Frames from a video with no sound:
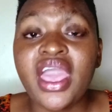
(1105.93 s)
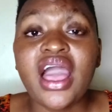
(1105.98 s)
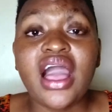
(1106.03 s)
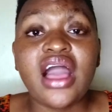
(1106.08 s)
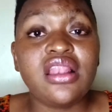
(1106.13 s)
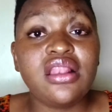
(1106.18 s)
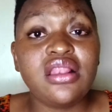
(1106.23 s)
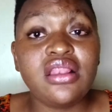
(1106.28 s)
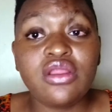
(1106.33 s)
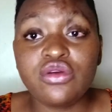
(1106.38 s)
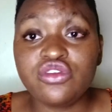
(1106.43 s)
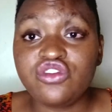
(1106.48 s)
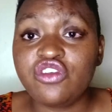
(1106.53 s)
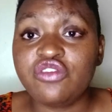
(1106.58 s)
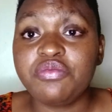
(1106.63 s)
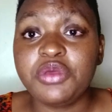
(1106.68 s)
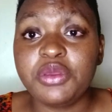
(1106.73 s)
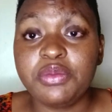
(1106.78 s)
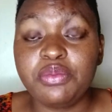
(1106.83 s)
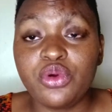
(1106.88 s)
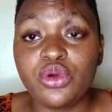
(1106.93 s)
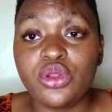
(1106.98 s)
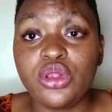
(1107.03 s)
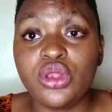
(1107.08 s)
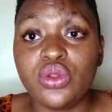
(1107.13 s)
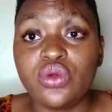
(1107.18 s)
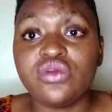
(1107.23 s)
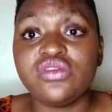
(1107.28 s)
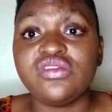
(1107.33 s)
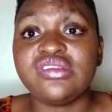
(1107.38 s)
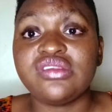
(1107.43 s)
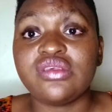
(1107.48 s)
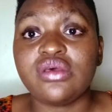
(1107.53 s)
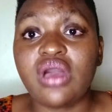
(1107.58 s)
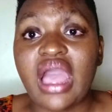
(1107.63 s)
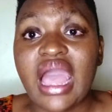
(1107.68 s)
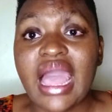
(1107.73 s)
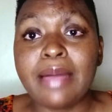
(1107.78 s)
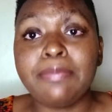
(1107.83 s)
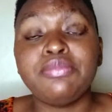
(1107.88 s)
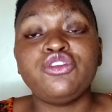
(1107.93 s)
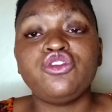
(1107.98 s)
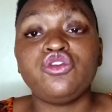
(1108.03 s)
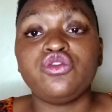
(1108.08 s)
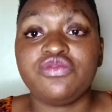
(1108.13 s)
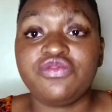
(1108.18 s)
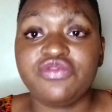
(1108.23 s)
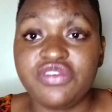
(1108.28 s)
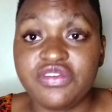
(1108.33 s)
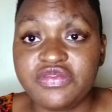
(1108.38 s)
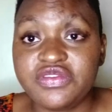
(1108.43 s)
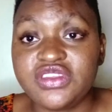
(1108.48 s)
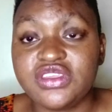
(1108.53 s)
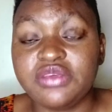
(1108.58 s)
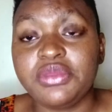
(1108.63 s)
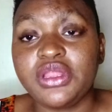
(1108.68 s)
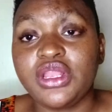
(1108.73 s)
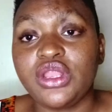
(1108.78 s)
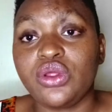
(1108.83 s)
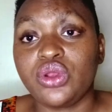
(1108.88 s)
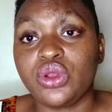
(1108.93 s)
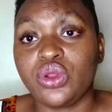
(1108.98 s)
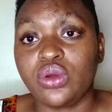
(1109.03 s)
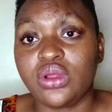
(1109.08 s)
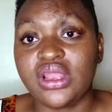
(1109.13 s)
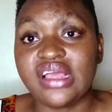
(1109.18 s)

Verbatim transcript: A lot of people lose up to $50 million